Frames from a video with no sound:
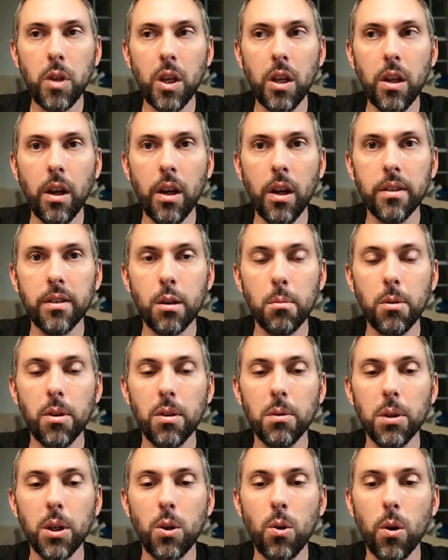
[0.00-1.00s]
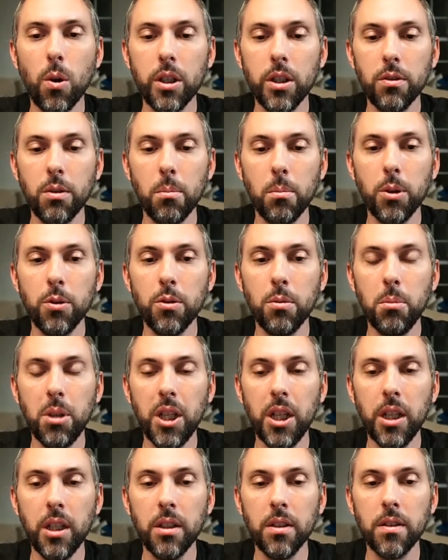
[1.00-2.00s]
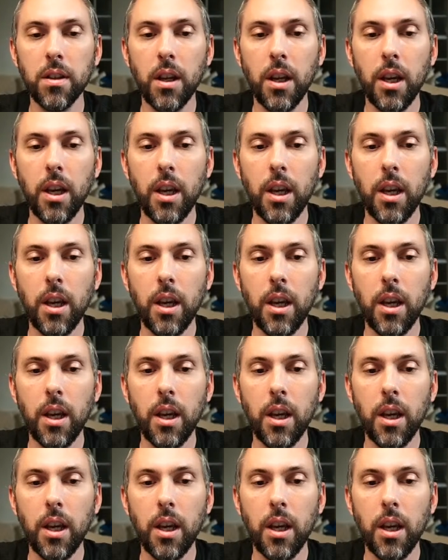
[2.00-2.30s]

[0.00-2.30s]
of the recordings from those meetings,